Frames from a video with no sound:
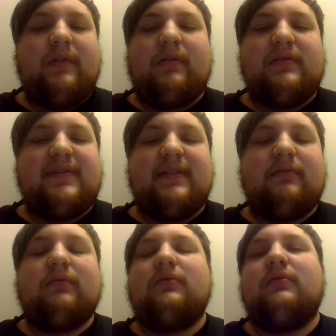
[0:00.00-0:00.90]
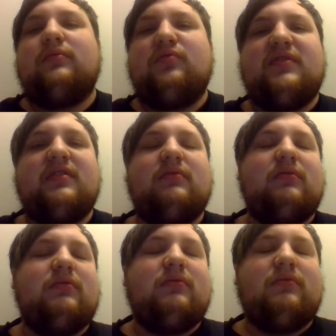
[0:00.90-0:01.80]
will still
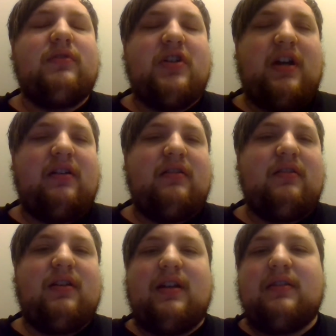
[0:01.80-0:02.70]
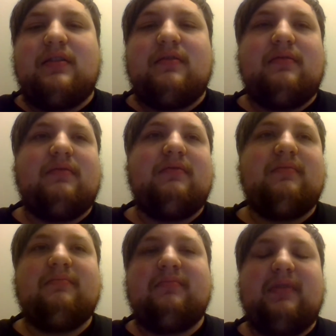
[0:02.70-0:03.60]
rule China into
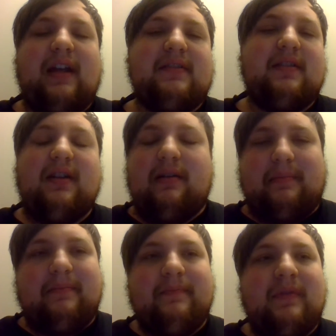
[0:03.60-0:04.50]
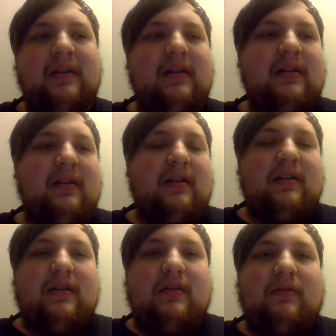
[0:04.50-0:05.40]
days to come.
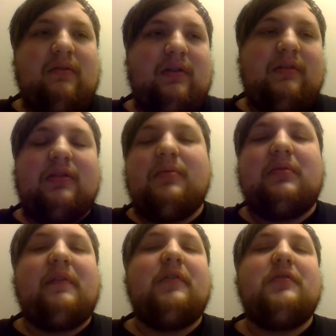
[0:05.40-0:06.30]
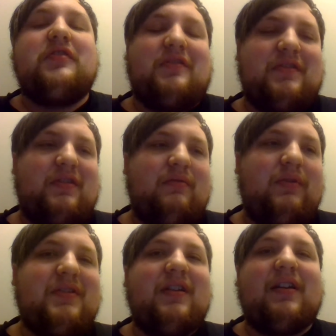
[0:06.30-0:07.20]
Well, no more revolutions.
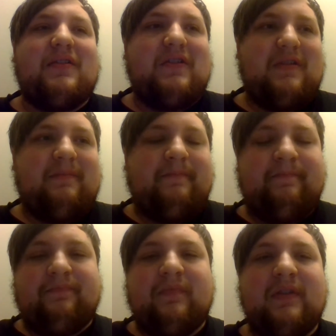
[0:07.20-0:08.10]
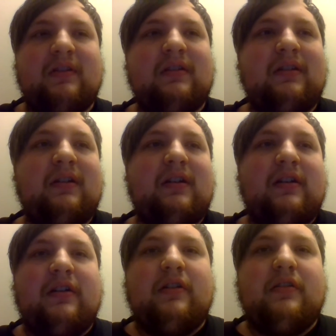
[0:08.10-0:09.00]
What's next?
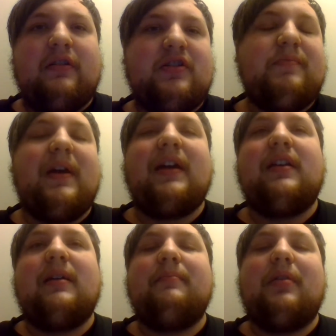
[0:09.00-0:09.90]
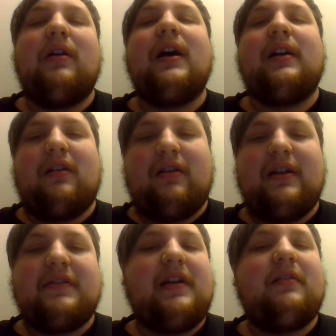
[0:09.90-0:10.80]
The Japan Empire
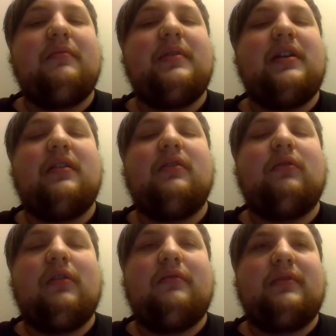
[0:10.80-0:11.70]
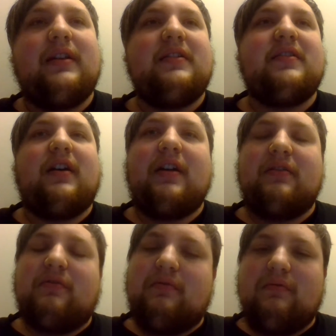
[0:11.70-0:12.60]
is now being grown. They decide
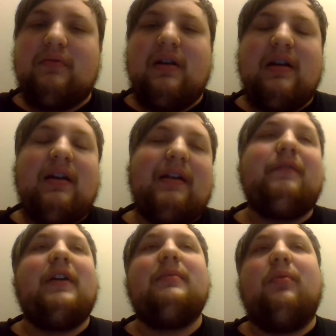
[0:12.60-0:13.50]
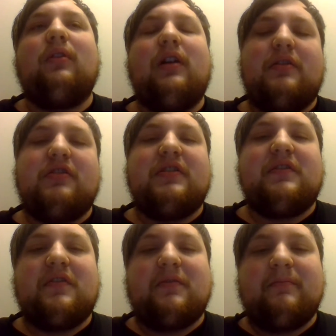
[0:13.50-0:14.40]
to invade more
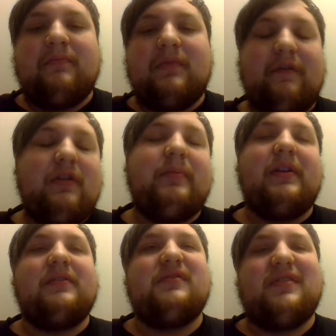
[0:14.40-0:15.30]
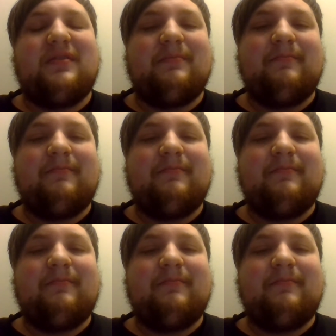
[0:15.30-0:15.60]
countries. The Philippines.